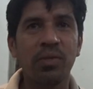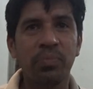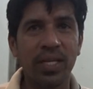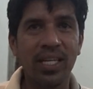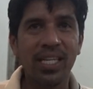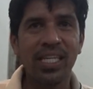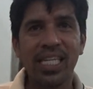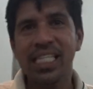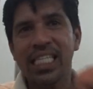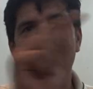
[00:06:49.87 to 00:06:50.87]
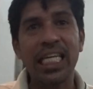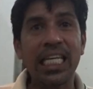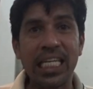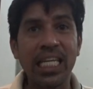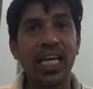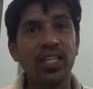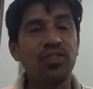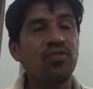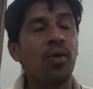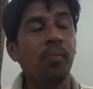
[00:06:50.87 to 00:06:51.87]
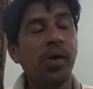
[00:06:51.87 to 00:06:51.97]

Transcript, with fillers: Tipri in an Indianized form.